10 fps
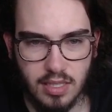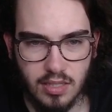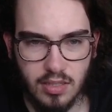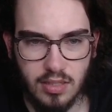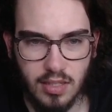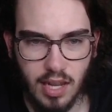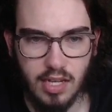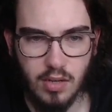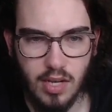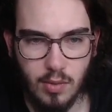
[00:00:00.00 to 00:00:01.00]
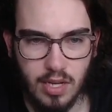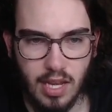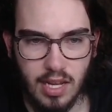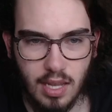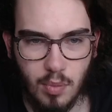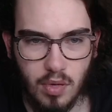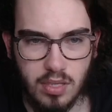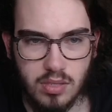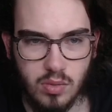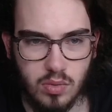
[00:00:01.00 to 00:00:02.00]
year? I know that we're getting it pretty
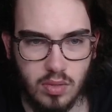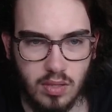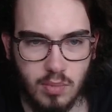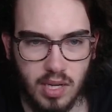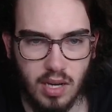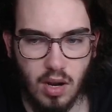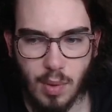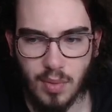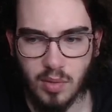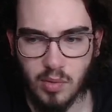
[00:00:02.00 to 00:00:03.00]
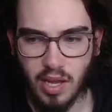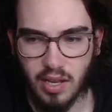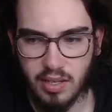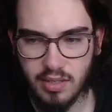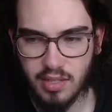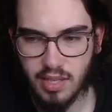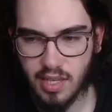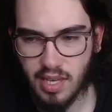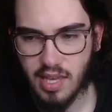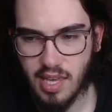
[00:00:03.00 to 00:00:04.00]
soon, but I can't remember when.
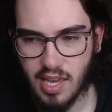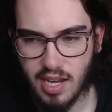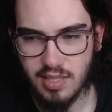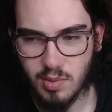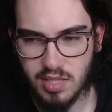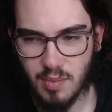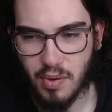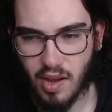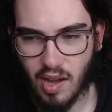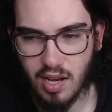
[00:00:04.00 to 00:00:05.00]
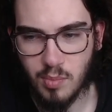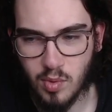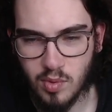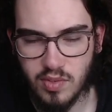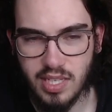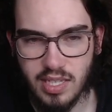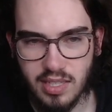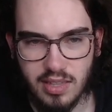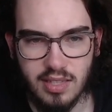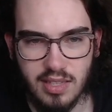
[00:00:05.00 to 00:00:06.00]
Because there was a Pog movie.
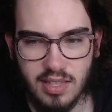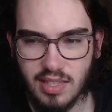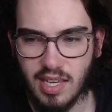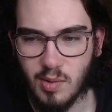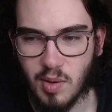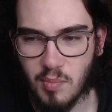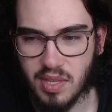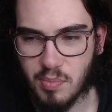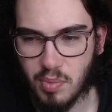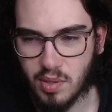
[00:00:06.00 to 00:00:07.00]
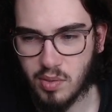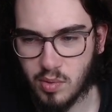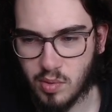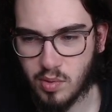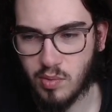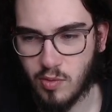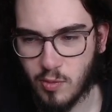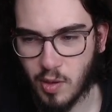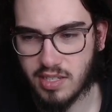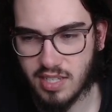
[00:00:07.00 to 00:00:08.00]
I don't want people who
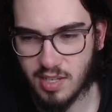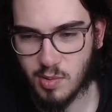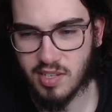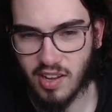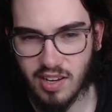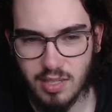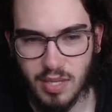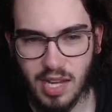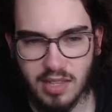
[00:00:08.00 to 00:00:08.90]
watched it to talk to me. I'll